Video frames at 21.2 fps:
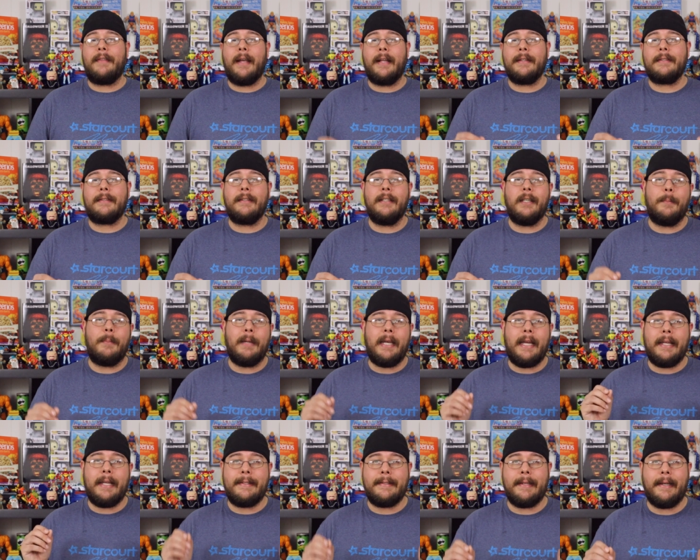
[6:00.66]
That's going to
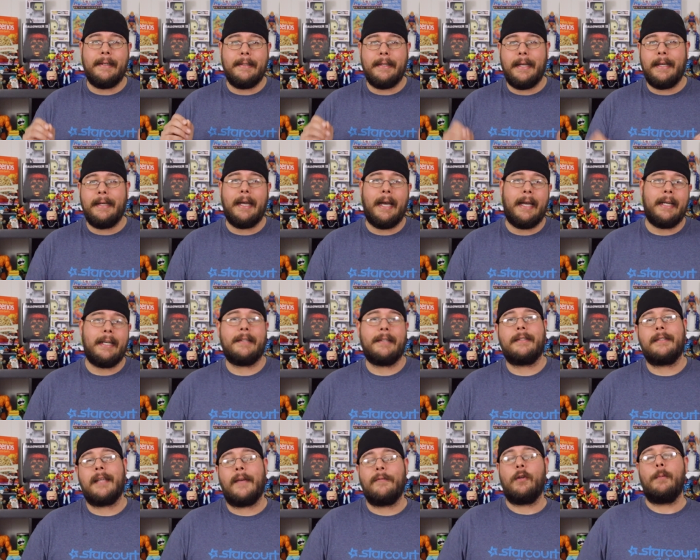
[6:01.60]
be Sunday night at
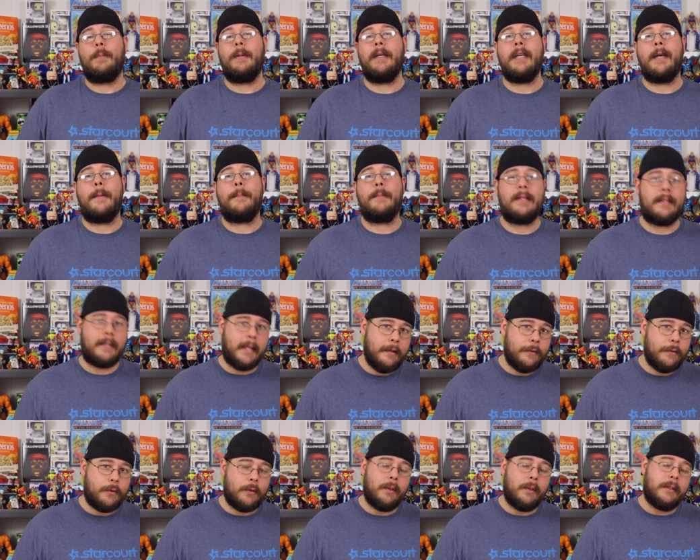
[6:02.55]
seven p m
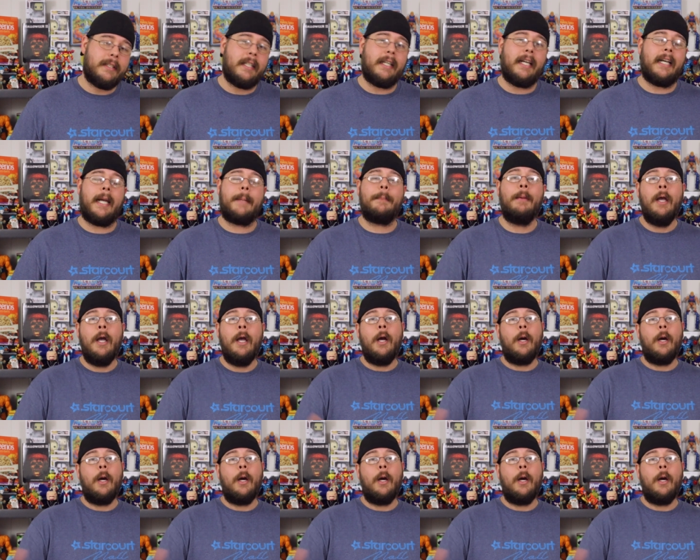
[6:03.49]
Central Time.